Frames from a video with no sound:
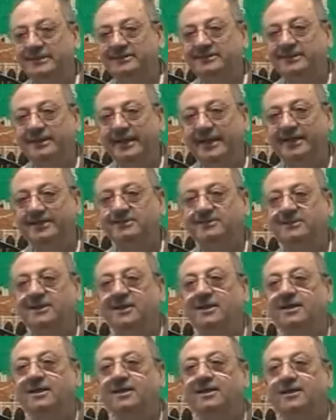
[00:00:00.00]
case
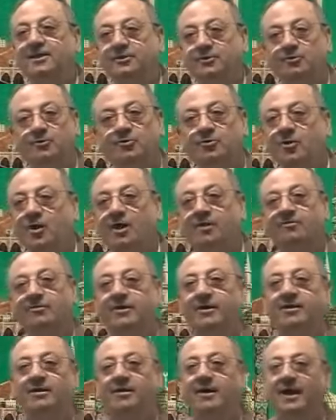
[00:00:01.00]
you do not
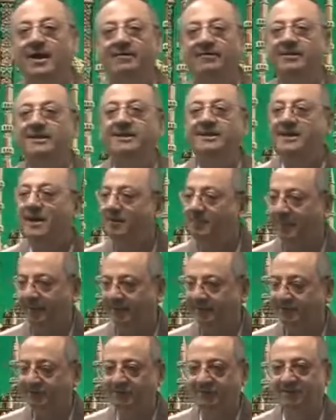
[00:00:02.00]
have any
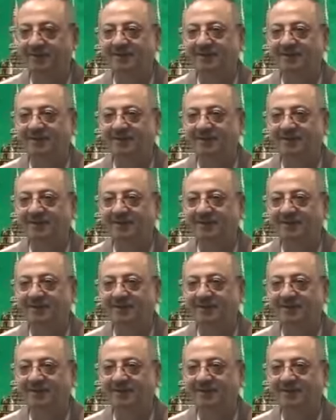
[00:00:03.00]
numbers,